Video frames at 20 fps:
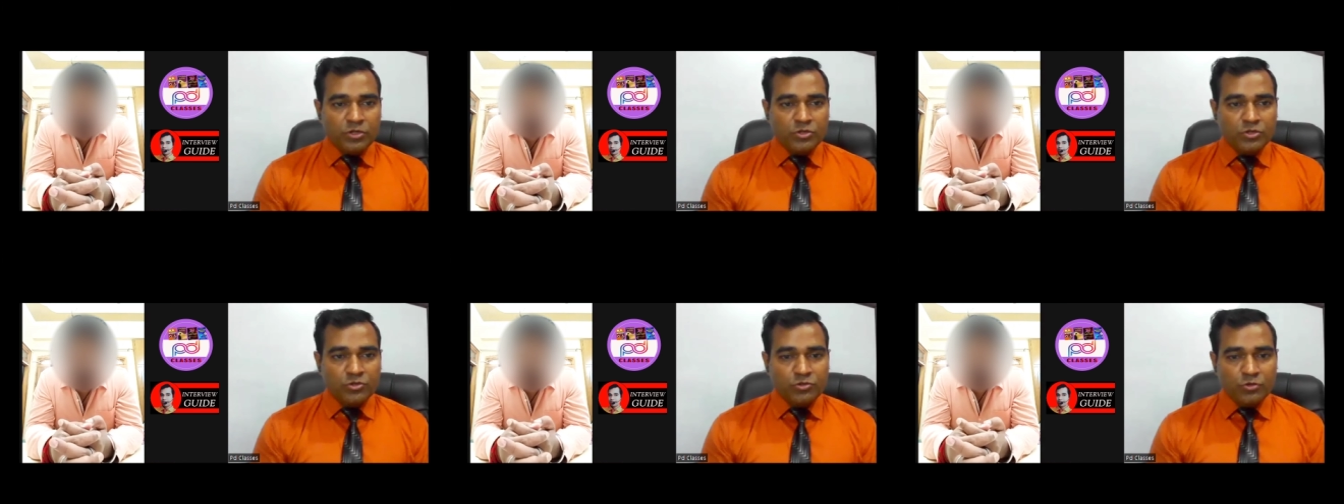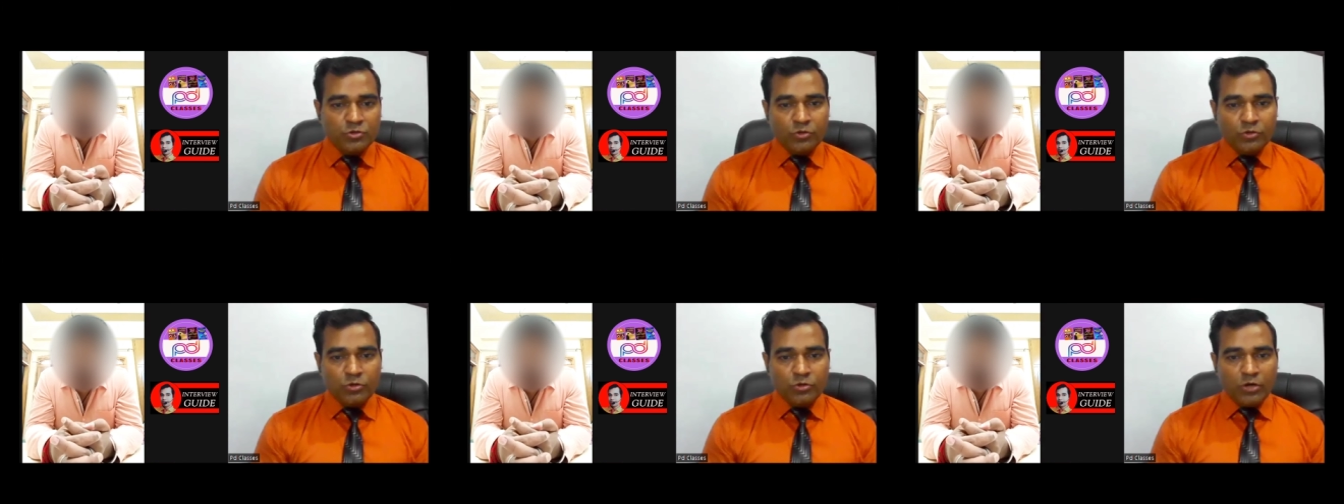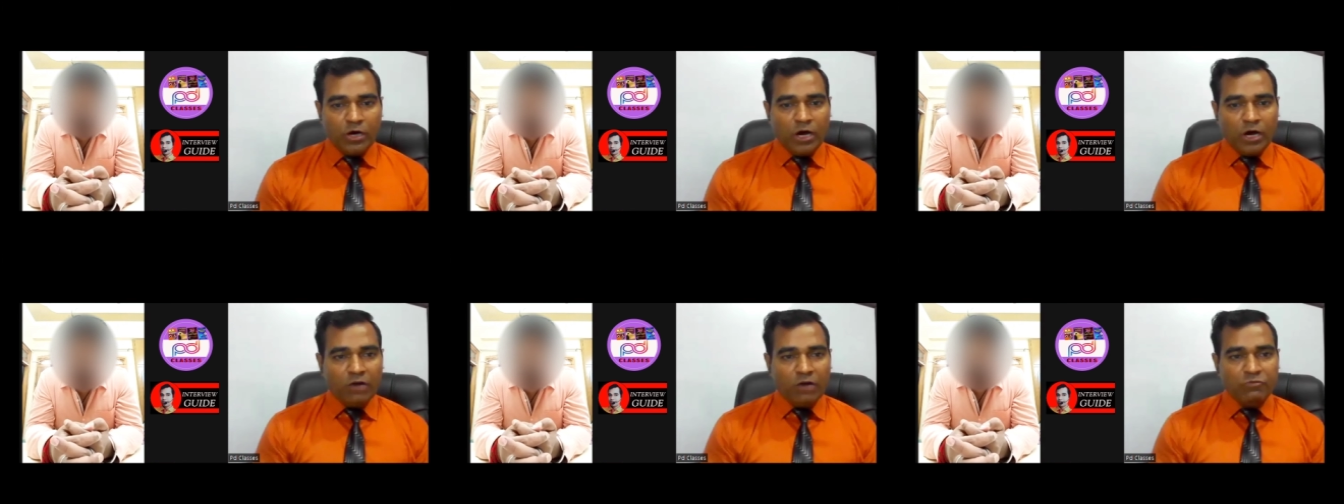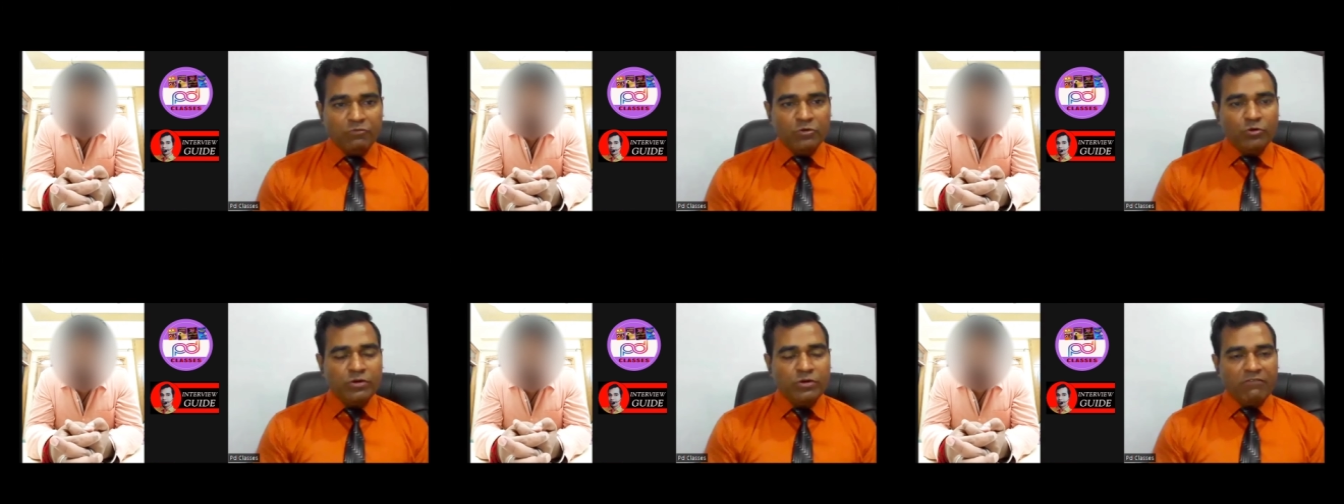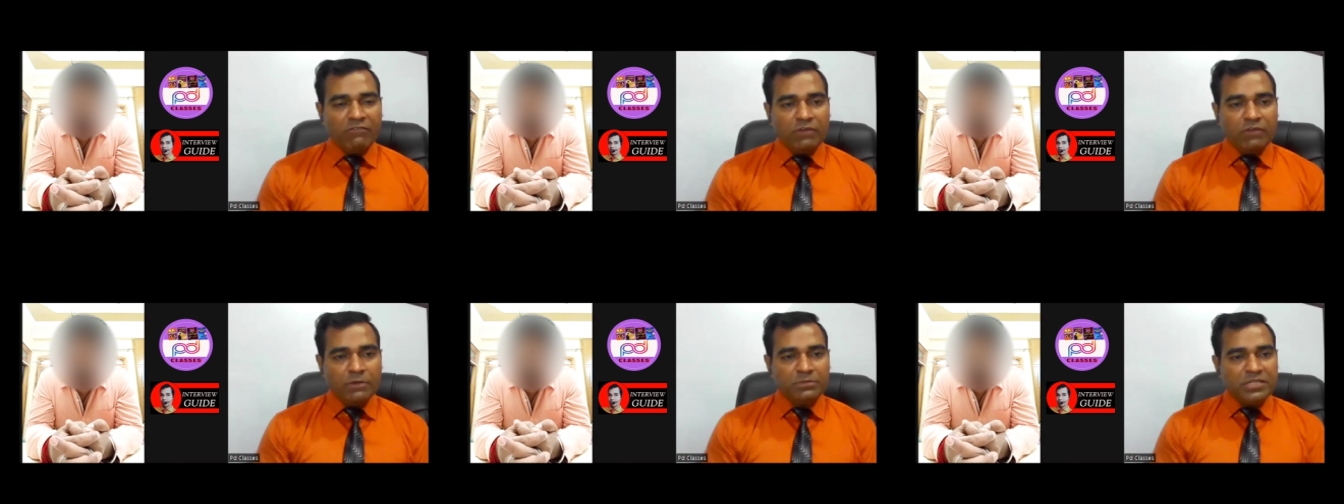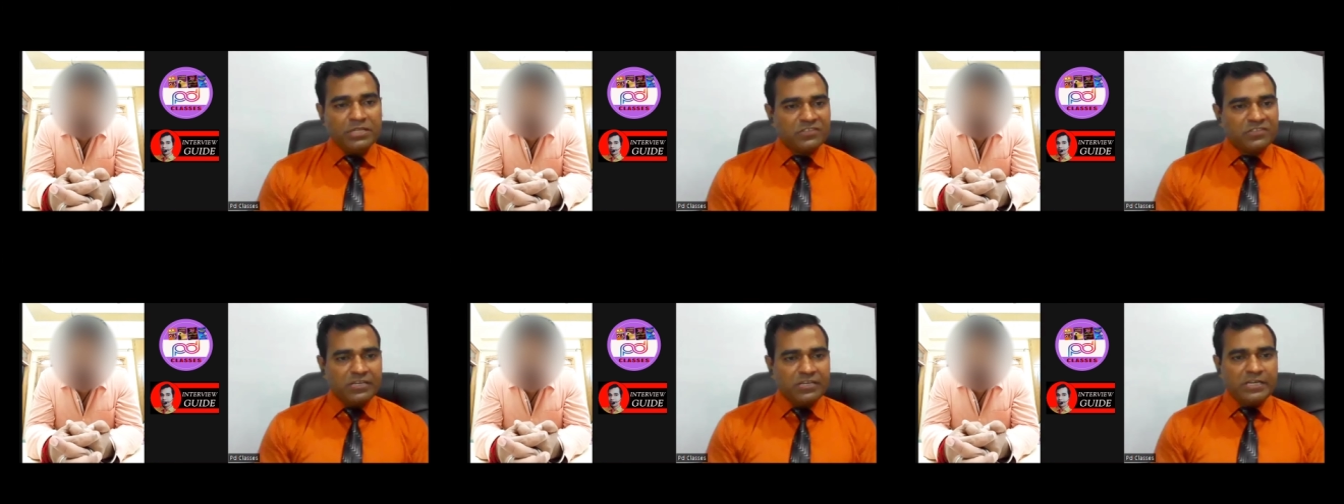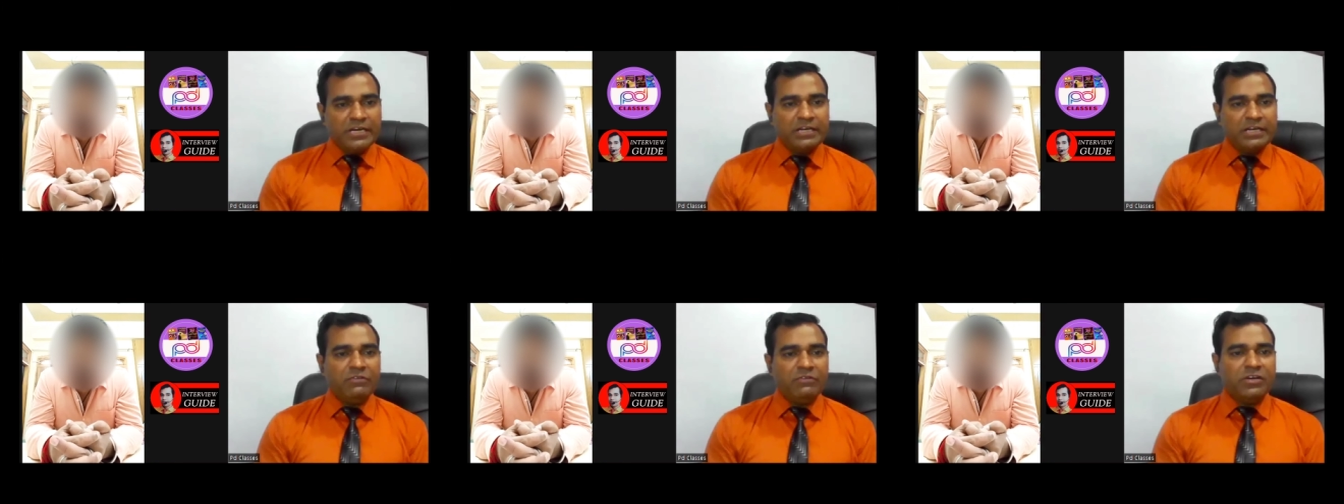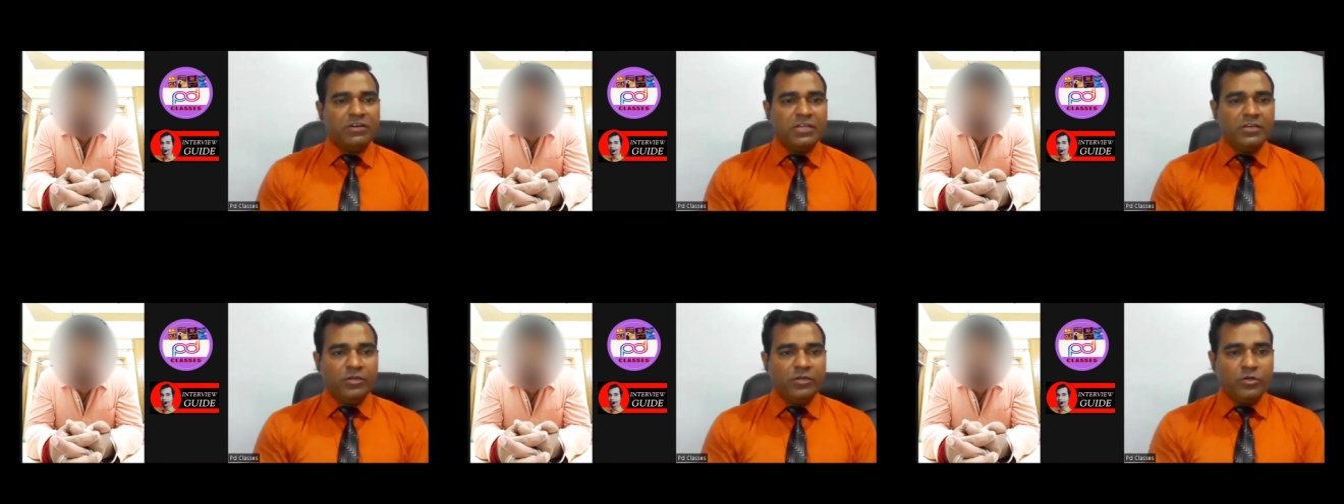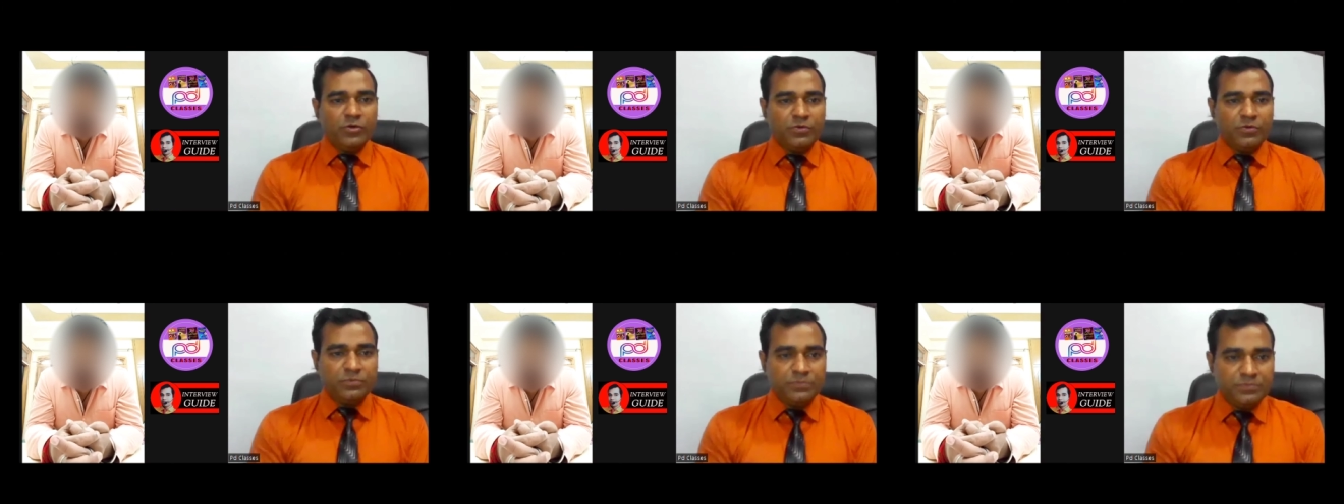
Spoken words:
So how you develop this creativity in you